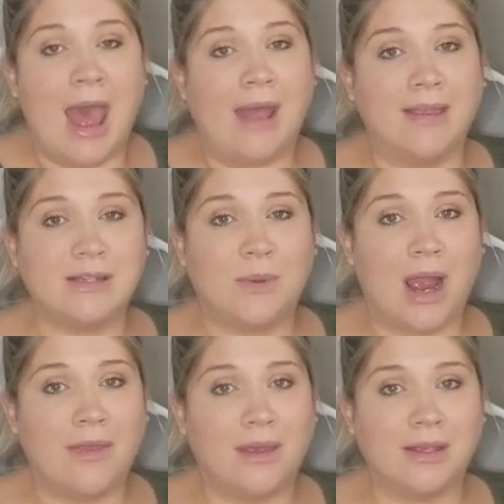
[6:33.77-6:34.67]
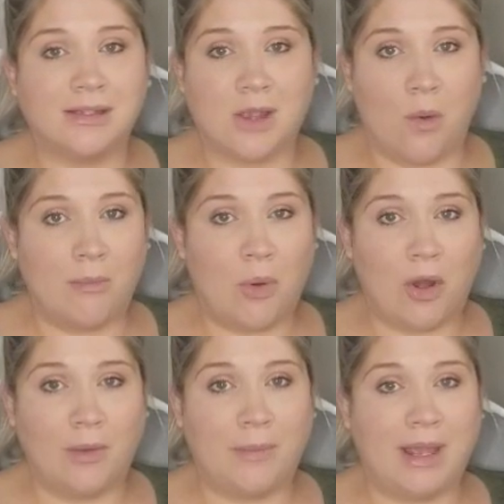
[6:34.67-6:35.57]
And this one I think is so
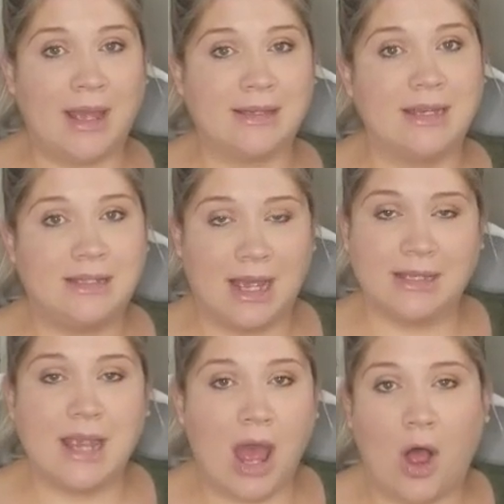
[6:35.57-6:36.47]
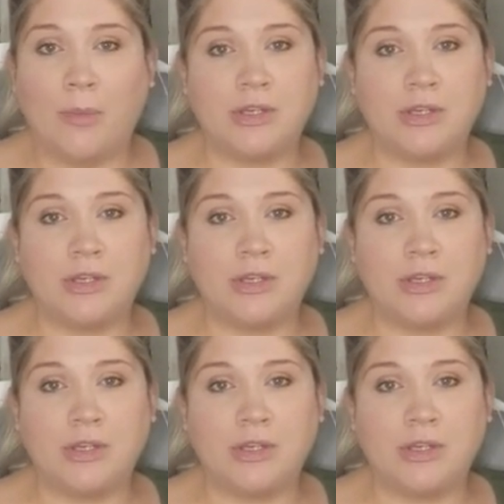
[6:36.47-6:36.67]
important because it does help